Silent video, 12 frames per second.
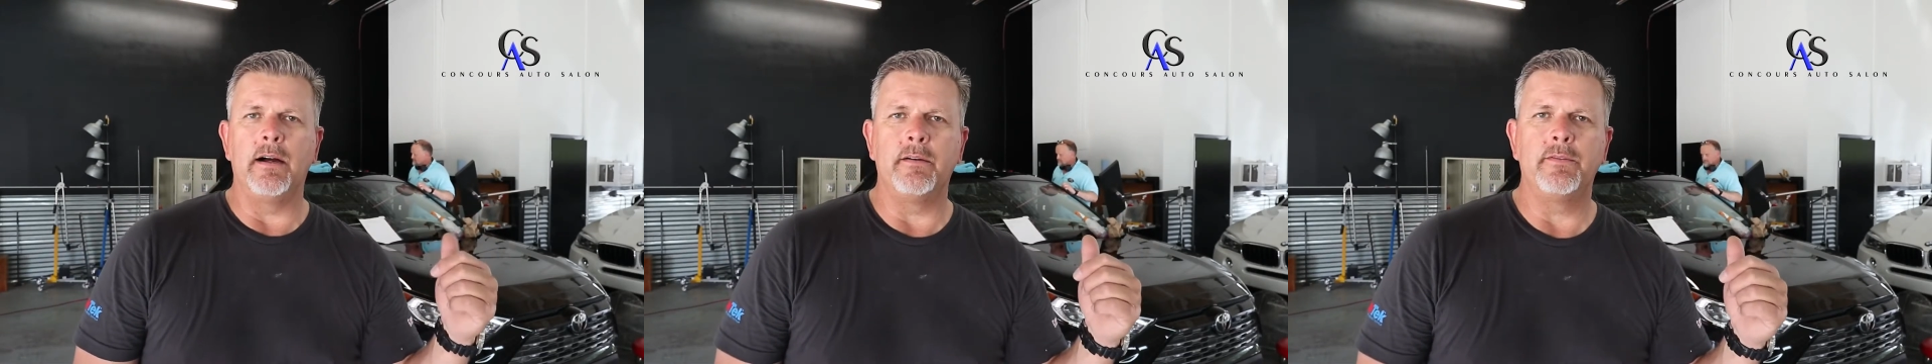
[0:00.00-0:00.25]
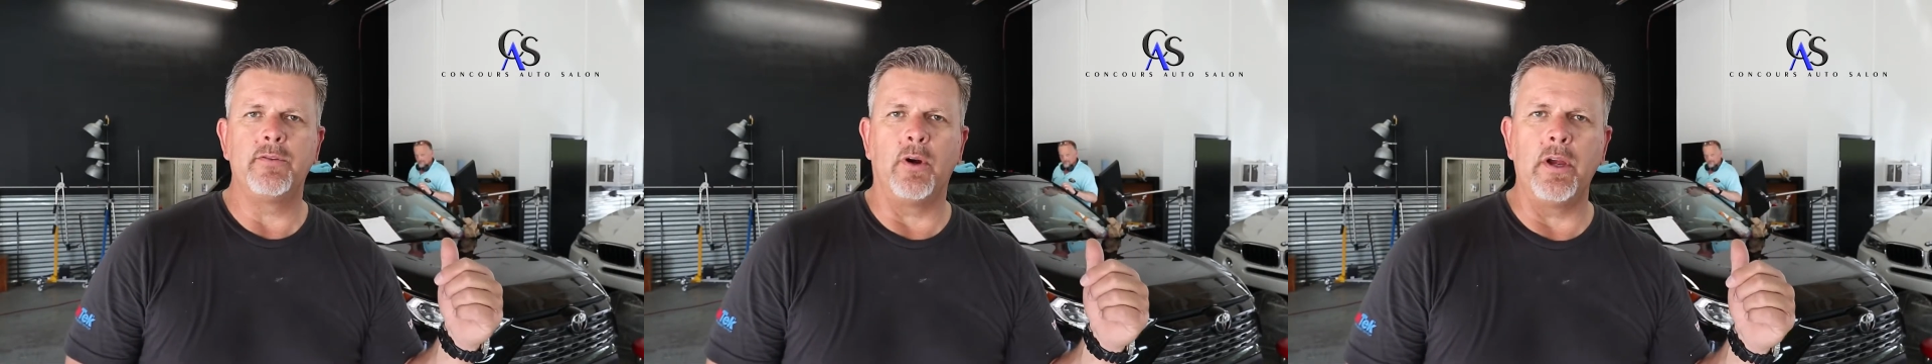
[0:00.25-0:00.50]

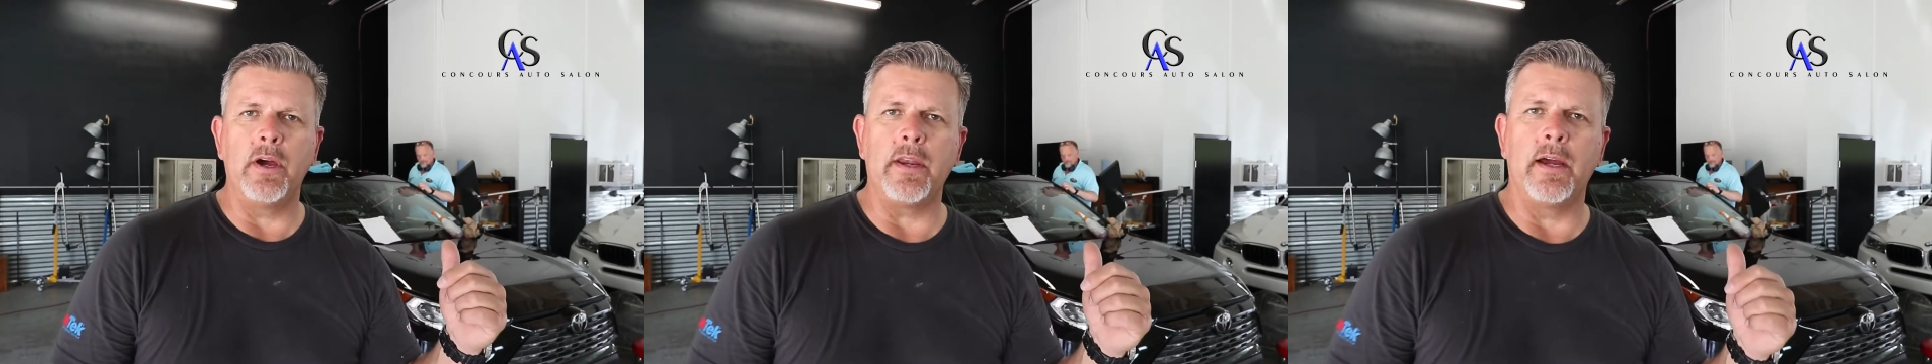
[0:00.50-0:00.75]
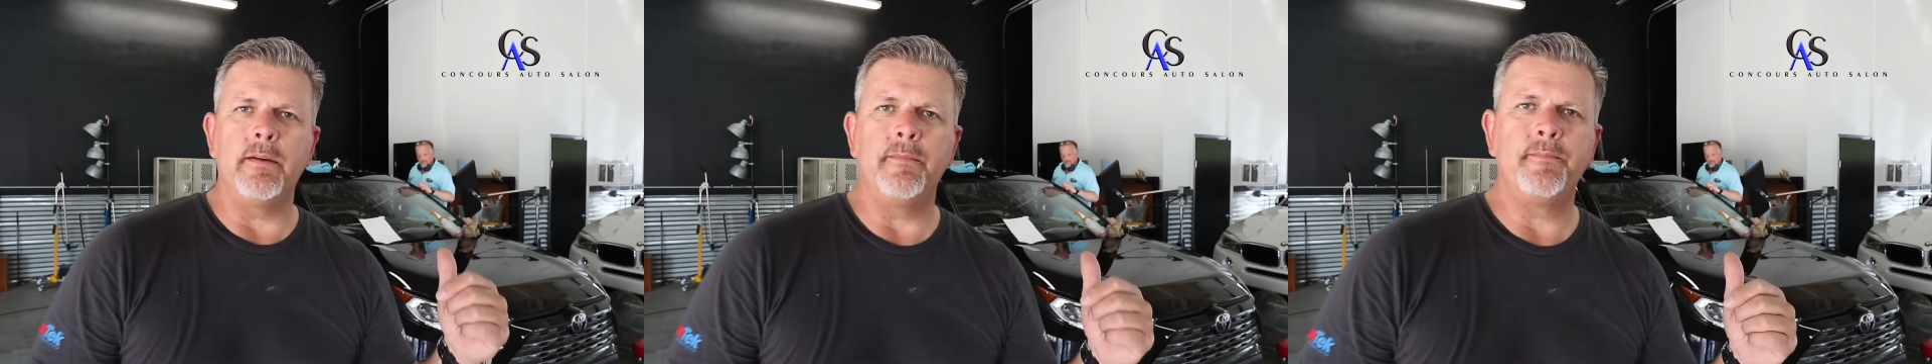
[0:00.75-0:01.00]

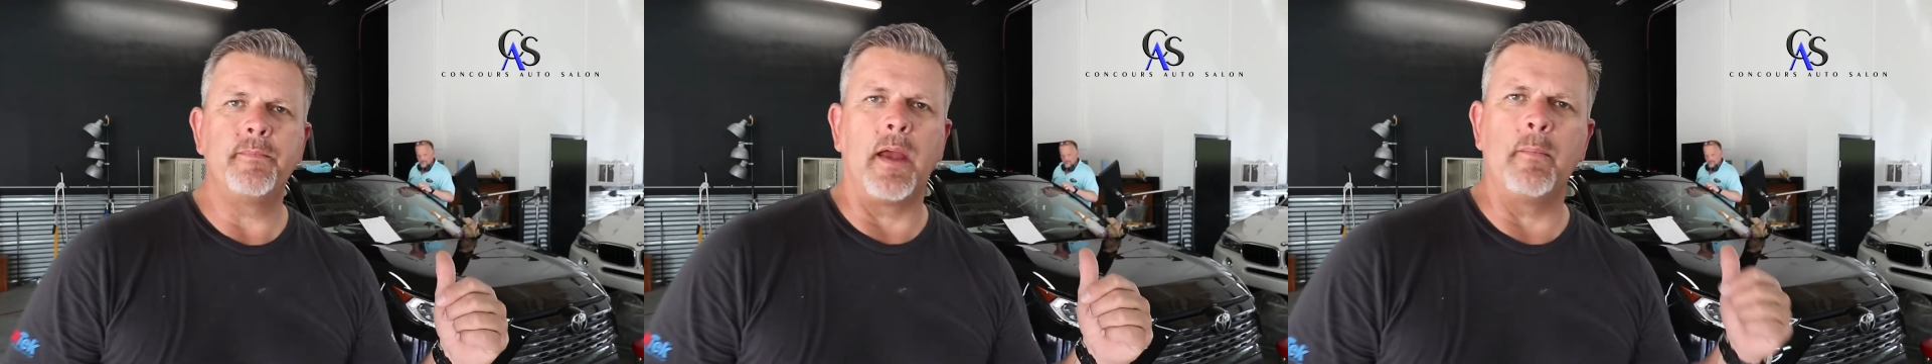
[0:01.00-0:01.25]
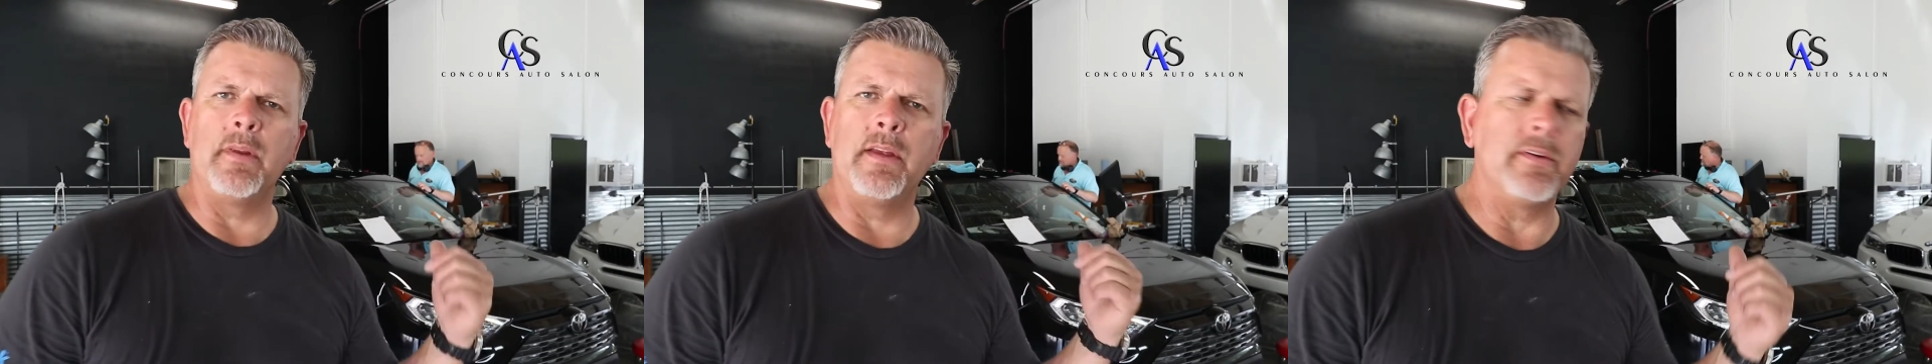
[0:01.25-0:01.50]
Toyota.
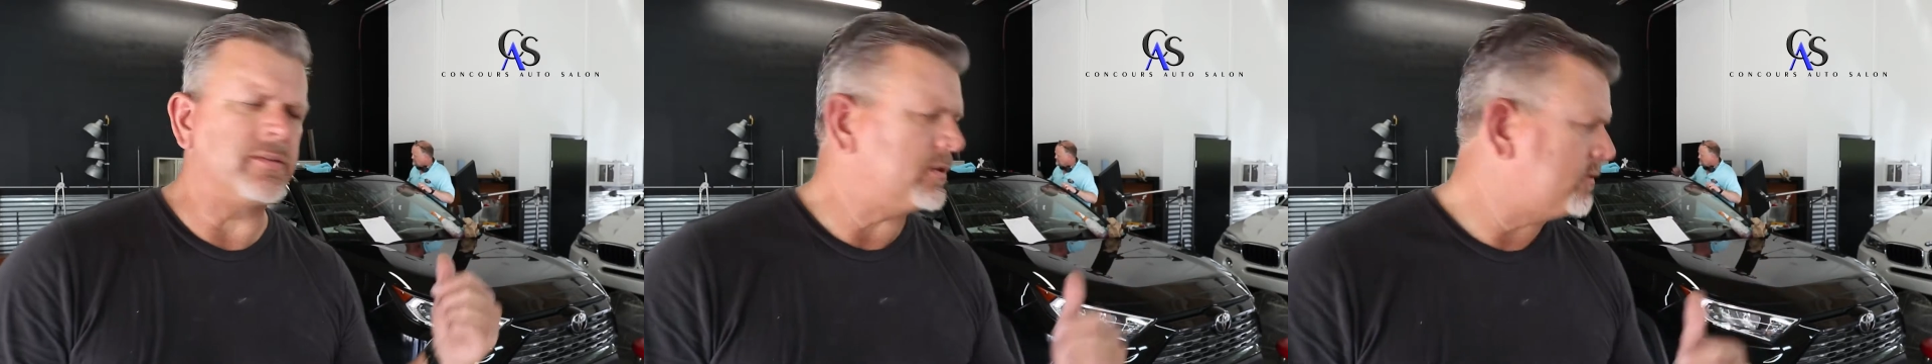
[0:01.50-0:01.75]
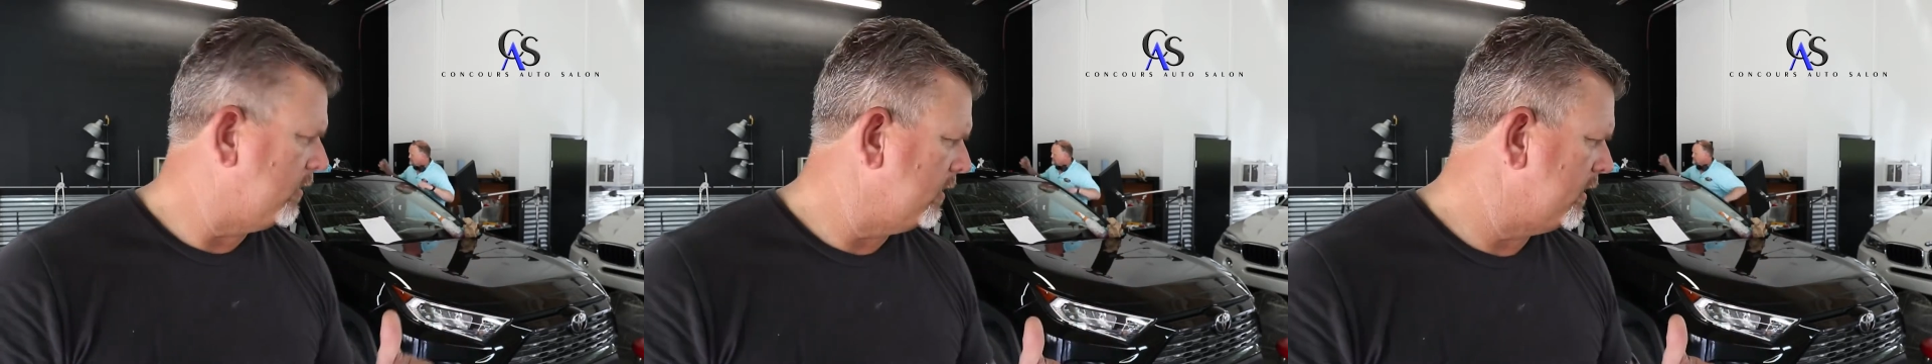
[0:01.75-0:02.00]
I believe it's
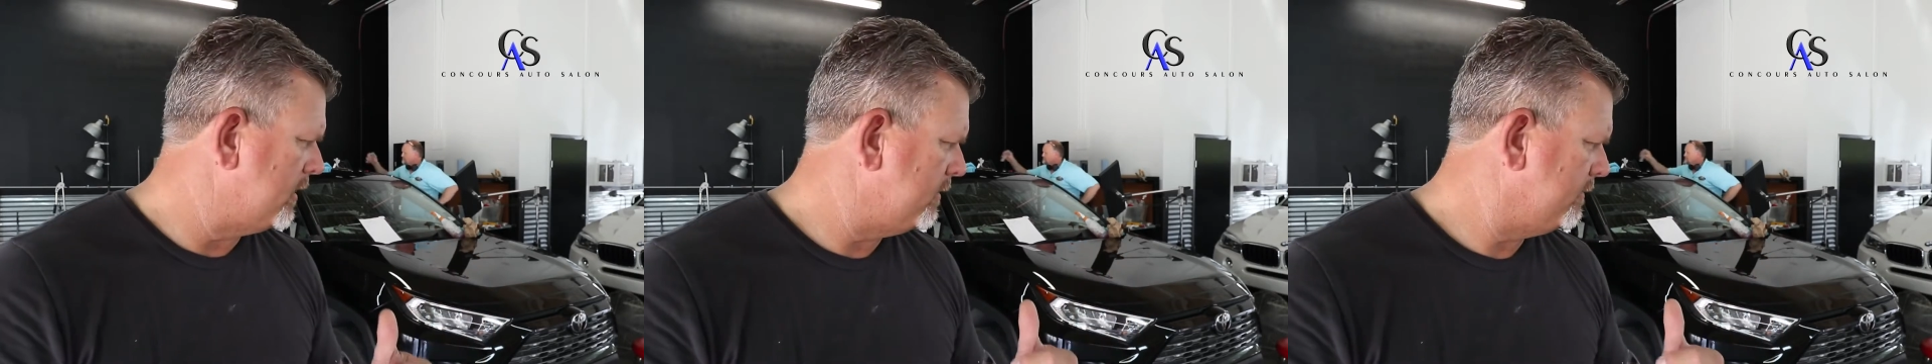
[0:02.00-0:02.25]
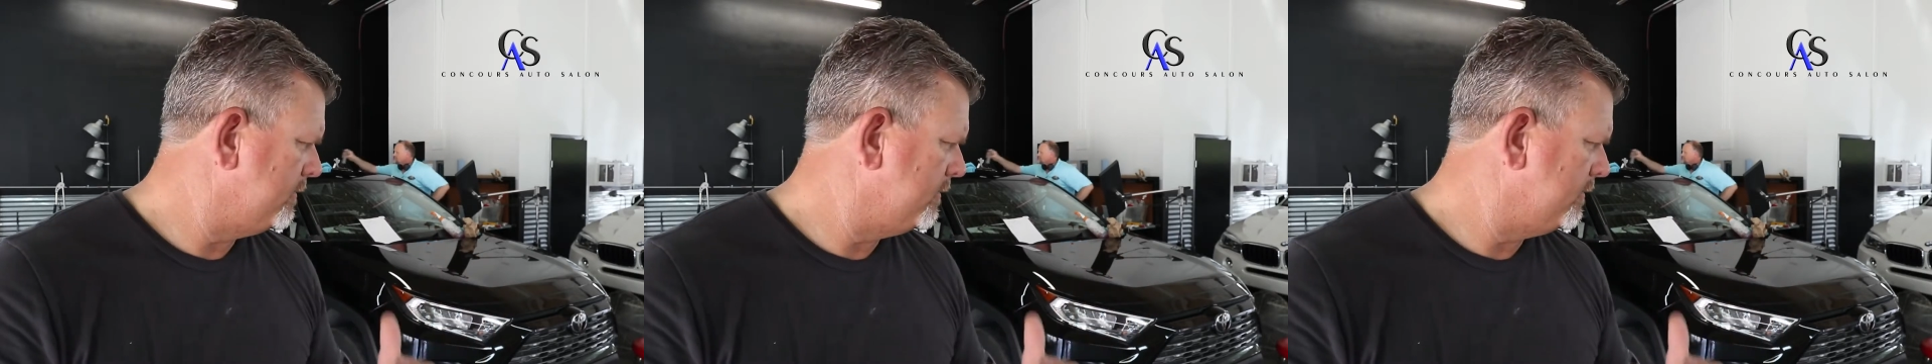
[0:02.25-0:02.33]
a Toyota.